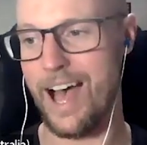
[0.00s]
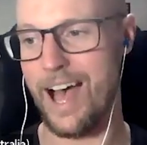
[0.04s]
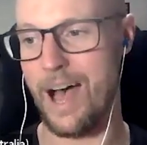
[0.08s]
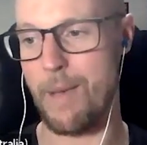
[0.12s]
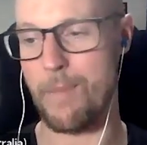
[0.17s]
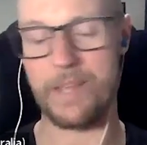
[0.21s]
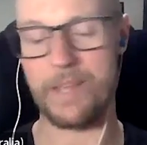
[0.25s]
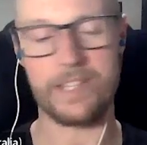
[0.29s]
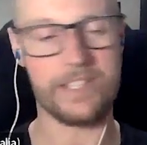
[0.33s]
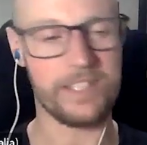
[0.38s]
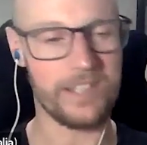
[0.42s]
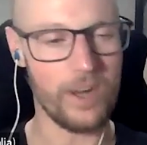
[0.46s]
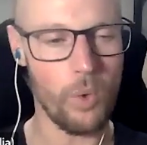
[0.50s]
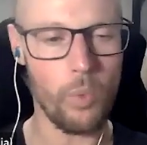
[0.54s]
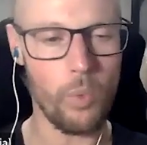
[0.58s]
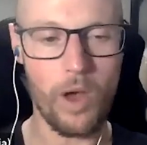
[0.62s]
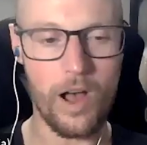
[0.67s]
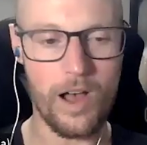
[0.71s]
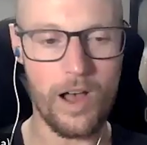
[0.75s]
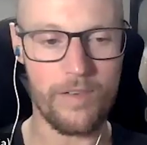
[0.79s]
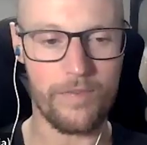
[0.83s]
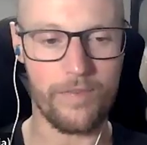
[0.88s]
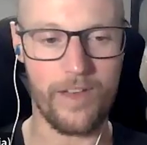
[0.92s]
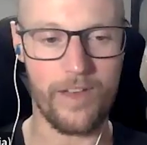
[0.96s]
It's still
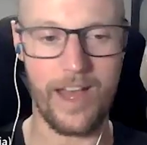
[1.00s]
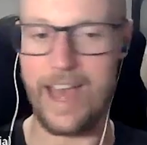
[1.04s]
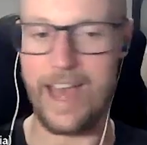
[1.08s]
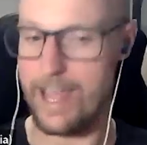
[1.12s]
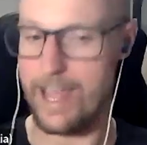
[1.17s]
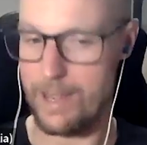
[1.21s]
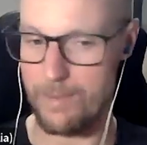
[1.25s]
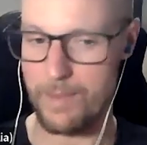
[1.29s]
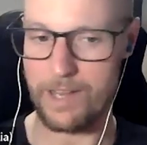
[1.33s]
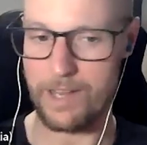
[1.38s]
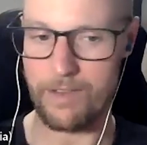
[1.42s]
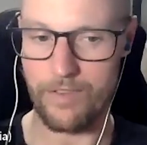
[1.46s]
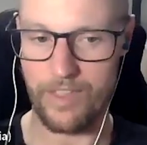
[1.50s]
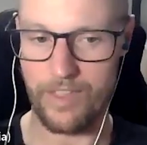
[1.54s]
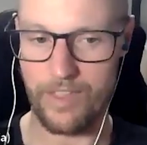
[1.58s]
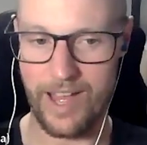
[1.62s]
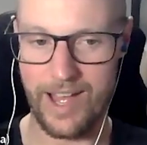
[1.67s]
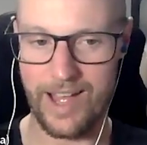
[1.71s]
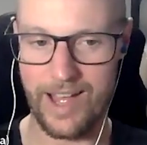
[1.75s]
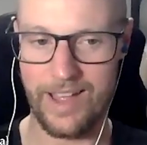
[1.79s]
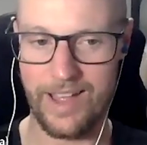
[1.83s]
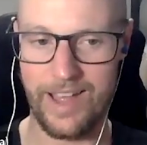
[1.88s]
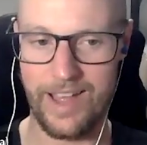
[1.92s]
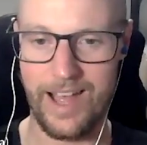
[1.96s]
worth aiming for
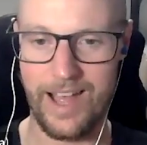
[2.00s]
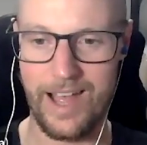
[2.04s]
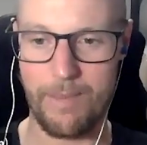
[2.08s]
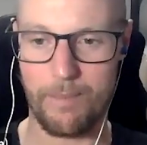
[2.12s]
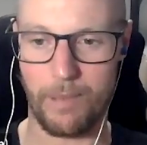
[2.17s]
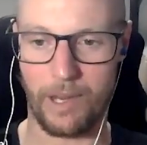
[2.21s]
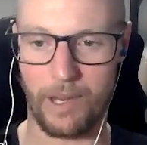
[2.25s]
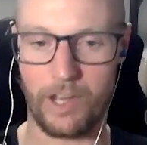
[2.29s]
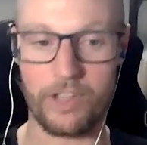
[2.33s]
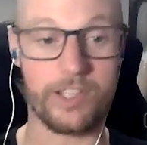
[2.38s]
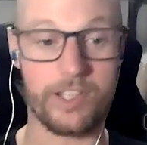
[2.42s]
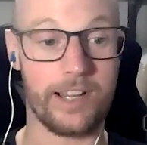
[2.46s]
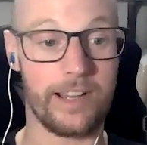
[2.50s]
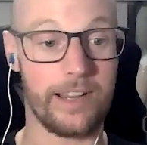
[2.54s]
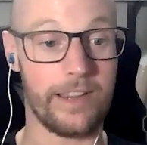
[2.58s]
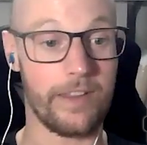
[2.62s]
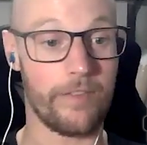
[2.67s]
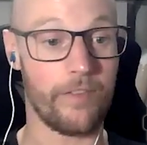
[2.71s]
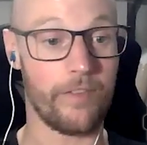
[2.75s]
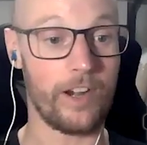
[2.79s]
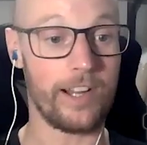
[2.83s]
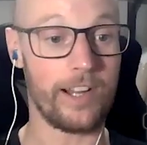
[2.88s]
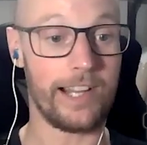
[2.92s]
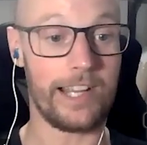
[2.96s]
that, because at
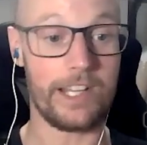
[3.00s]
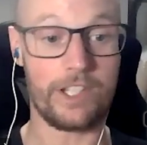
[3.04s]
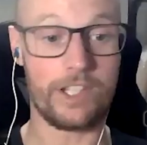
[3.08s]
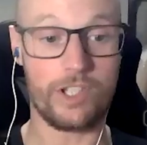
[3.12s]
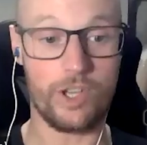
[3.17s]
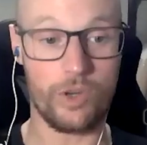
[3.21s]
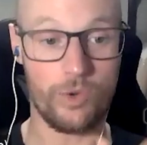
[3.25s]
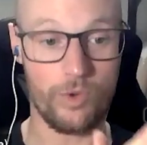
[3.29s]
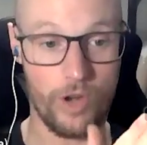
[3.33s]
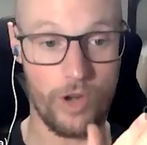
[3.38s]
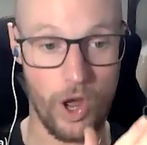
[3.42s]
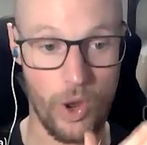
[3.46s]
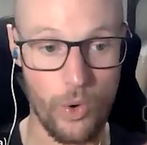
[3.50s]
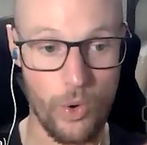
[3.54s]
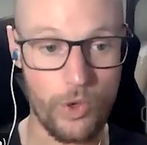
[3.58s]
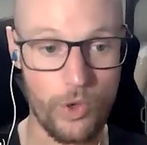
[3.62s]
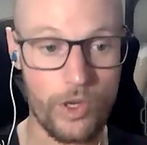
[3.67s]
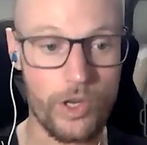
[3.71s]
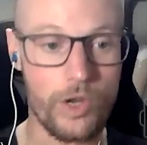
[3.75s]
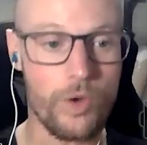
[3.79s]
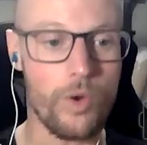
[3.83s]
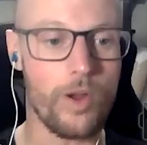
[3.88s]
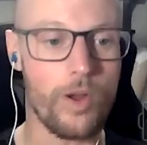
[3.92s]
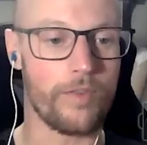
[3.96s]
the very least,
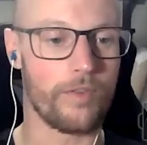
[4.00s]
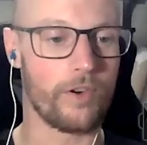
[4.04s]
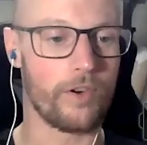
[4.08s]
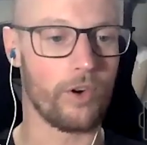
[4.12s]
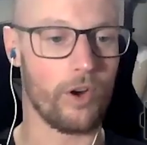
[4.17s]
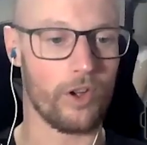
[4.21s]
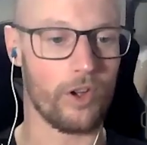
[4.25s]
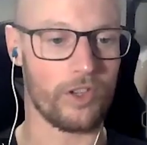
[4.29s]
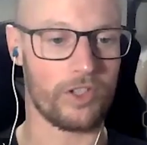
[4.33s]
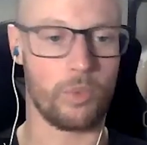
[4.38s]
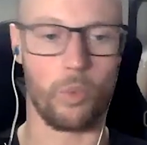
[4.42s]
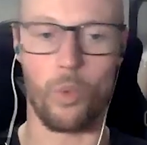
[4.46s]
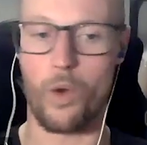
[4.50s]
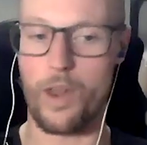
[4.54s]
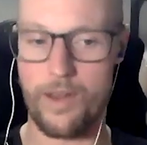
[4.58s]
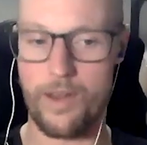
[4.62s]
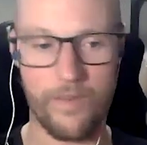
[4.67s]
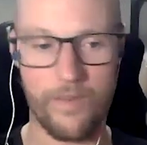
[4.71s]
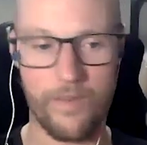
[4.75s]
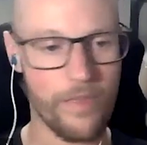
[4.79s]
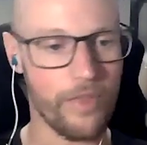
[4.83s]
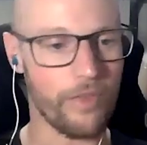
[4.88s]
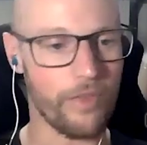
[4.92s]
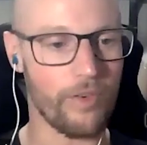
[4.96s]
you have crossed
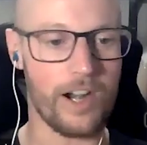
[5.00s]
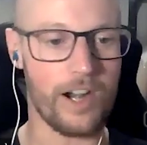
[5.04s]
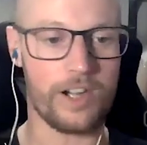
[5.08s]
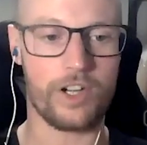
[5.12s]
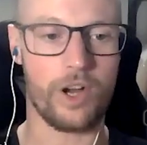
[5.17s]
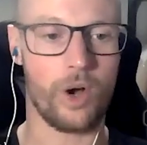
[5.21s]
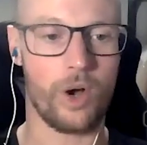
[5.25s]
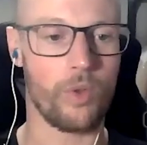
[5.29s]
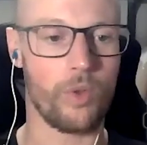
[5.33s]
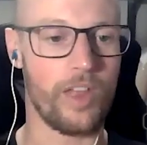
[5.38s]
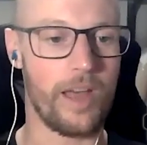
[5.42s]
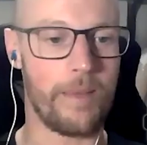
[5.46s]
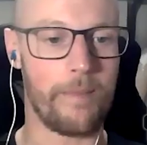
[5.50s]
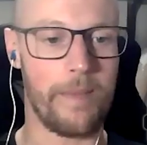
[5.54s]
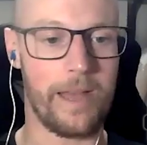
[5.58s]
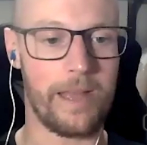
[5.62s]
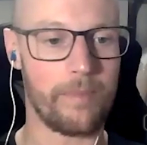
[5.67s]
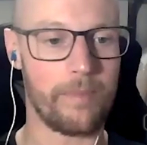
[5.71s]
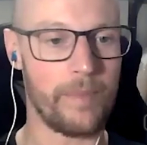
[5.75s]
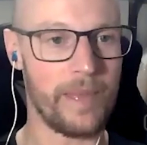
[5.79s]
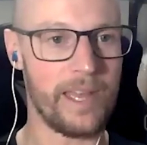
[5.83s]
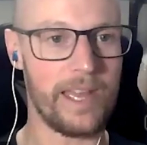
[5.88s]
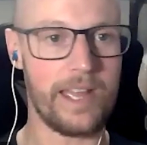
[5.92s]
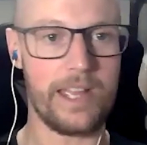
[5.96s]
whatever threshold there
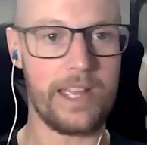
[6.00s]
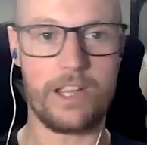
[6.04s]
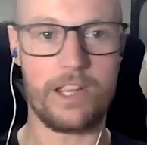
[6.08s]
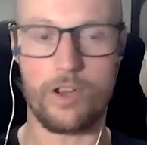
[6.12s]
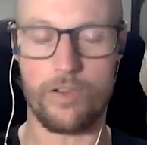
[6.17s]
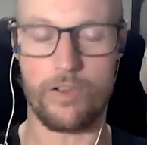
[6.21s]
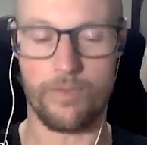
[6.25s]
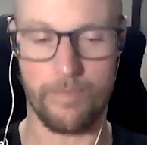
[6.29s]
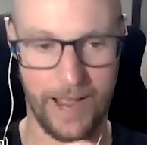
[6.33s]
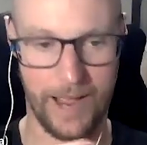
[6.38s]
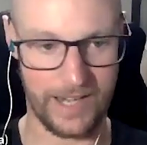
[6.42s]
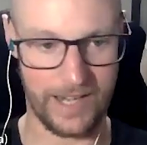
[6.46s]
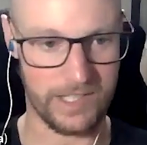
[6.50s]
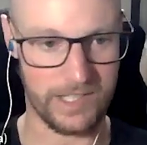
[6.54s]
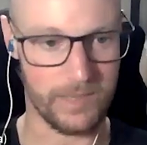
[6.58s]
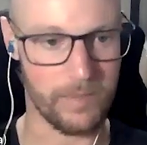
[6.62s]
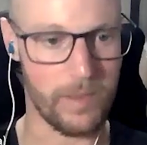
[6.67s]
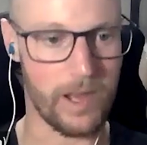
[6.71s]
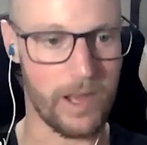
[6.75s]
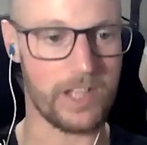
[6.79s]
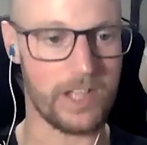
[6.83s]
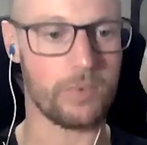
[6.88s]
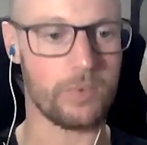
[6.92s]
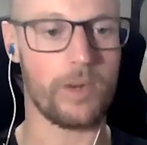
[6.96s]
may be, you've
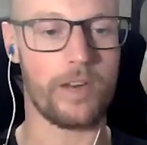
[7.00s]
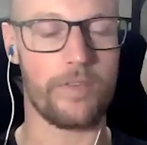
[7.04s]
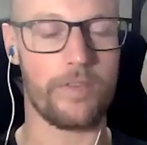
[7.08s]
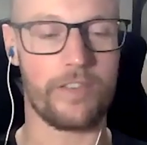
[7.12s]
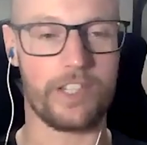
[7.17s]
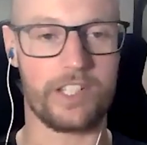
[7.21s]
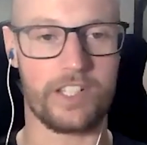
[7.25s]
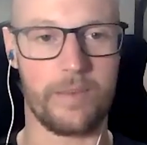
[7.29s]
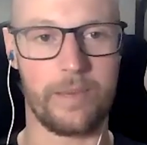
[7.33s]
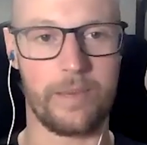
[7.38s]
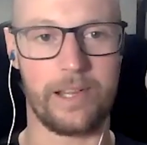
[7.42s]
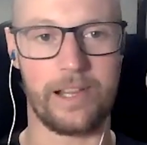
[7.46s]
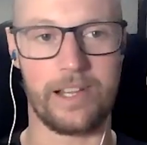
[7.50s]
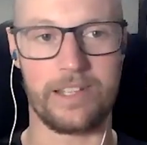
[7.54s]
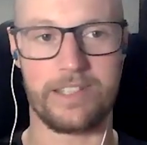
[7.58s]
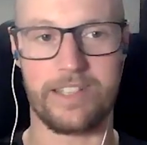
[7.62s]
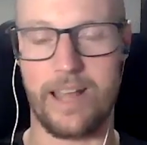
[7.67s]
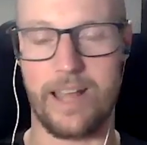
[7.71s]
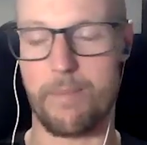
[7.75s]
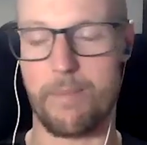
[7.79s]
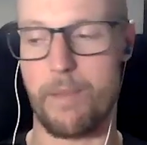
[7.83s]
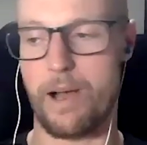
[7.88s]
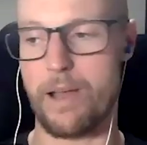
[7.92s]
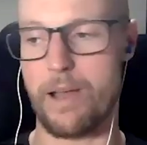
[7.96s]
maximized whatever
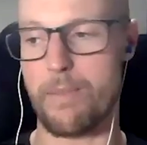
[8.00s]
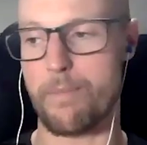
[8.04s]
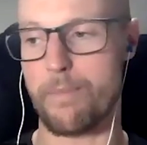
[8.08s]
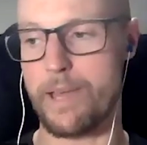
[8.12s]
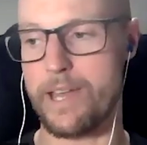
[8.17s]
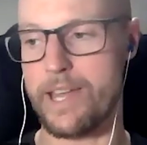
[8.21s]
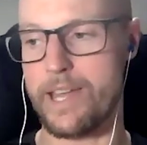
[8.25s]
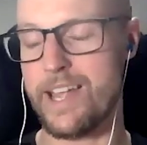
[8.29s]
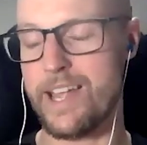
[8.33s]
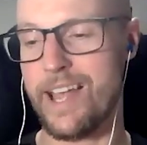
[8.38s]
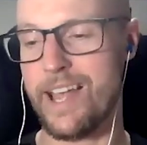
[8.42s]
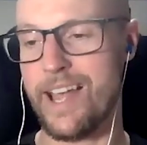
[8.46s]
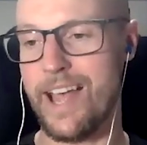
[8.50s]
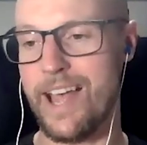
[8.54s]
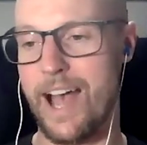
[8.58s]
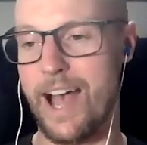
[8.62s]
stimulus there might be,